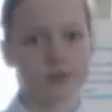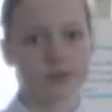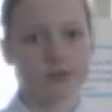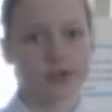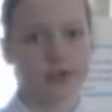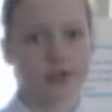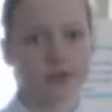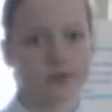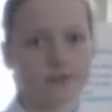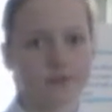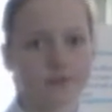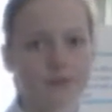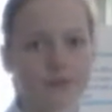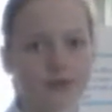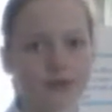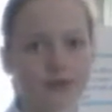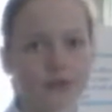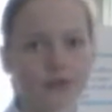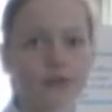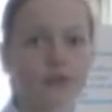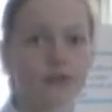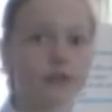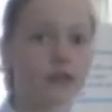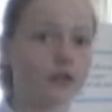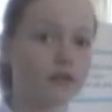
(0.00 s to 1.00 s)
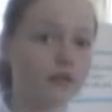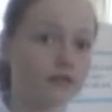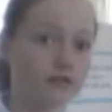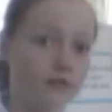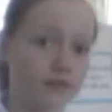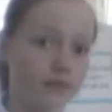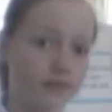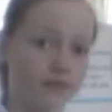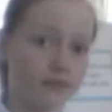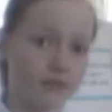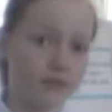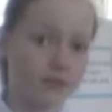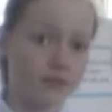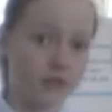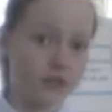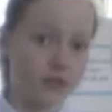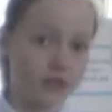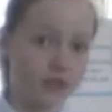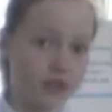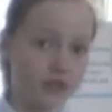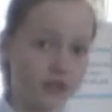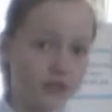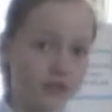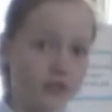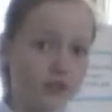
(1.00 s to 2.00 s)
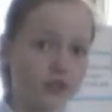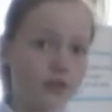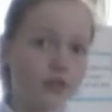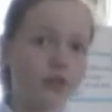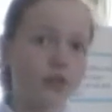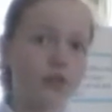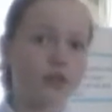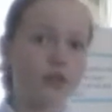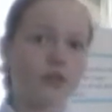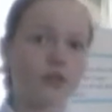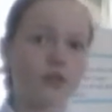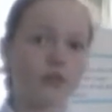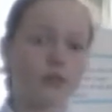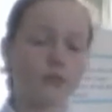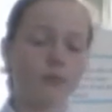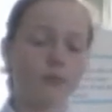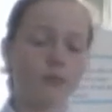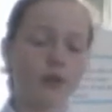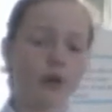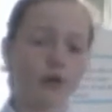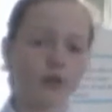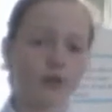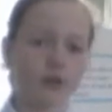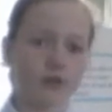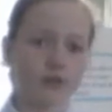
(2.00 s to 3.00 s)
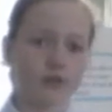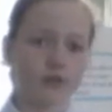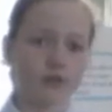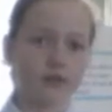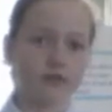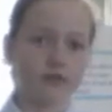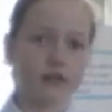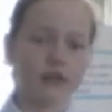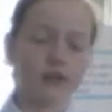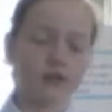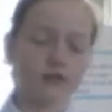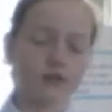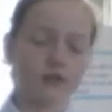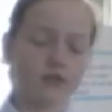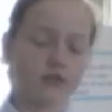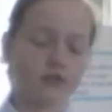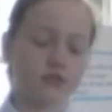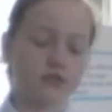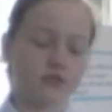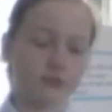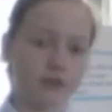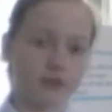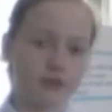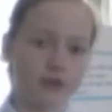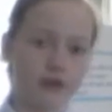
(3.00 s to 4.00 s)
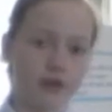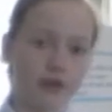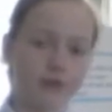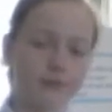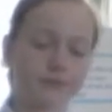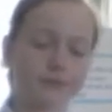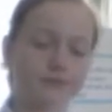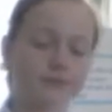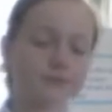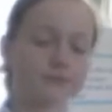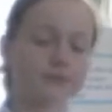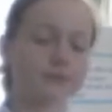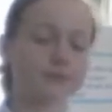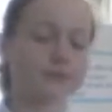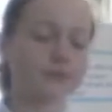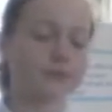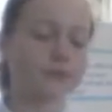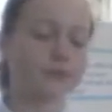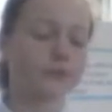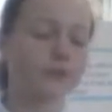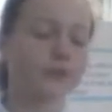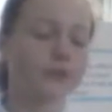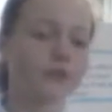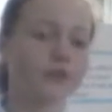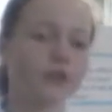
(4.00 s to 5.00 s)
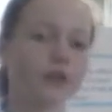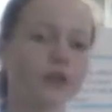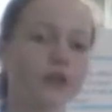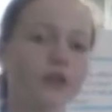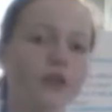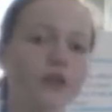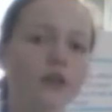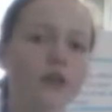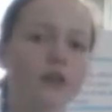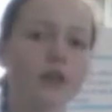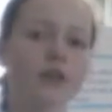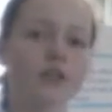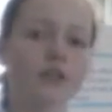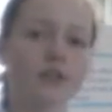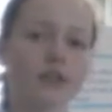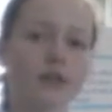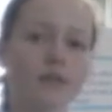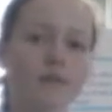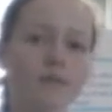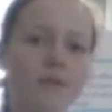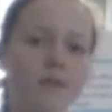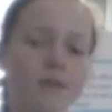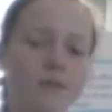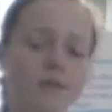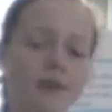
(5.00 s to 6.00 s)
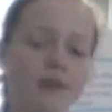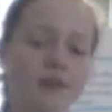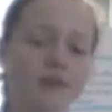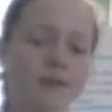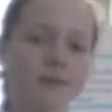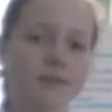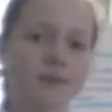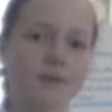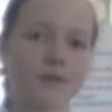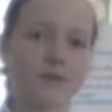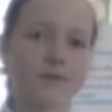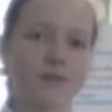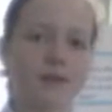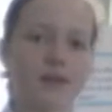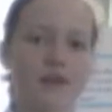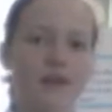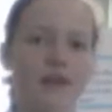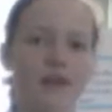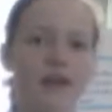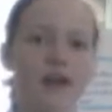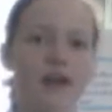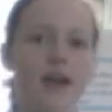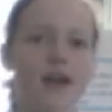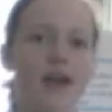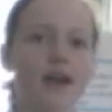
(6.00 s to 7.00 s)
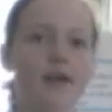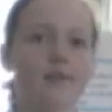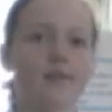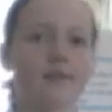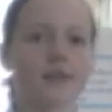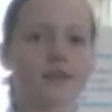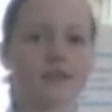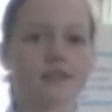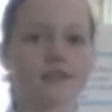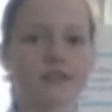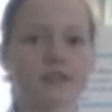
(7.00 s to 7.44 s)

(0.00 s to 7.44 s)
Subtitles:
grow. The lower the temperature, the less crystals would grow. To complete my experiment, I mixed